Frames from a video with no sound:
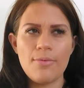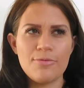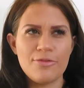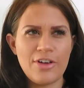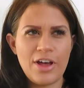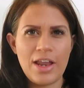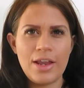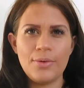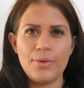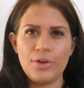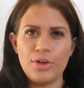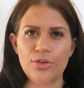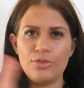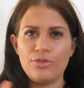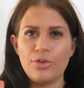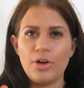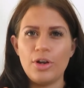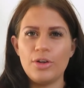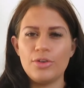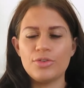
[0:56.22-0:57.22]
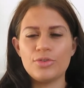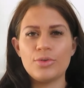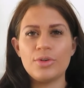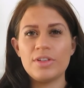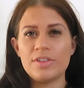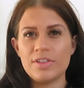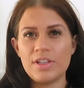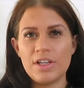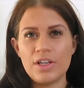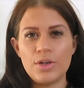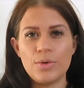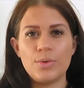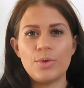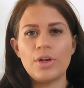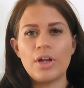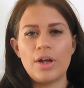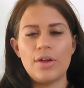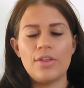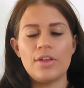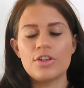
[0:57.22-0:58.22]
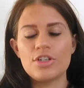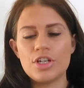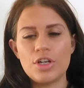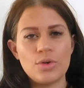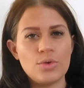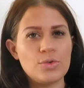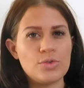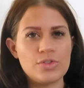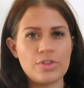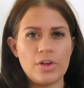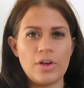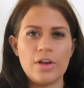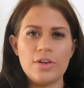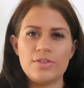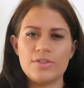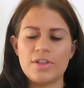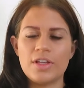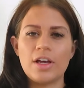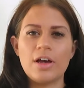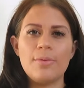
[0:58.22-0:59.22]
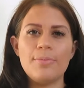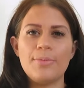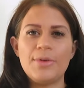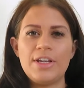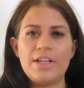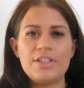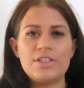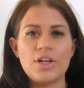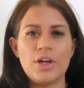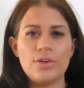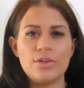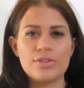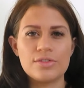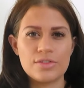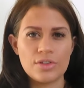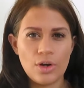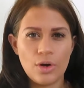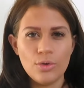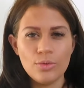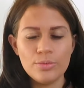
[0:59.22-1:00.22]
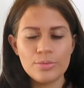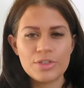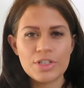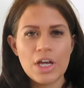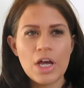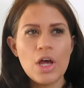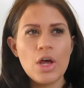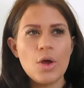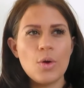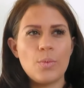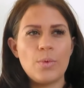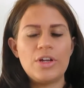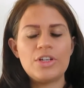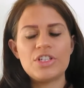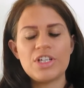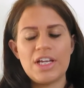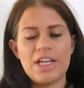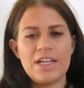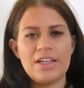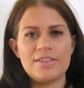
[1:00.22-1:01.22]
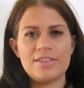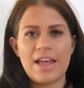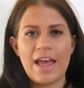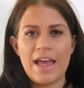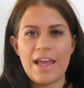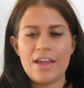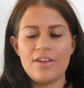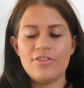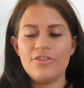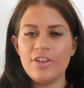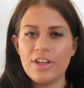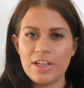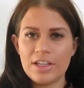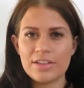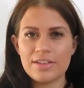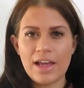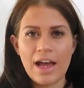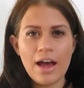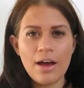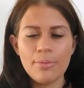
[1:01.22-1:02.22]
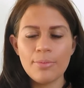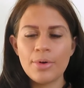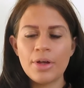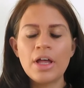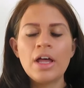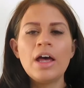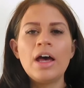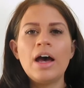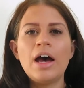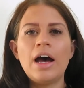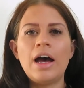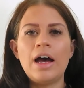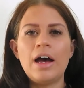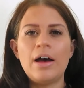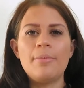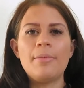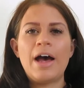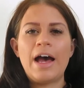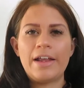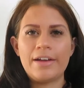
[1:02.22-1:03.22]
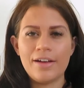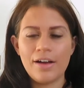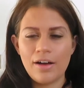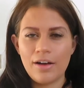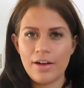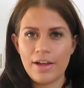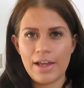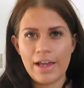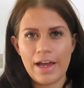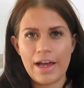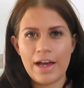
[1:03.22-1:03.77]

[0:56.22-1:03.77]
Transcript: for anyone who follows Krissy, you will know that she also owns the company Tone & Sculpt, which is a fitness app, and I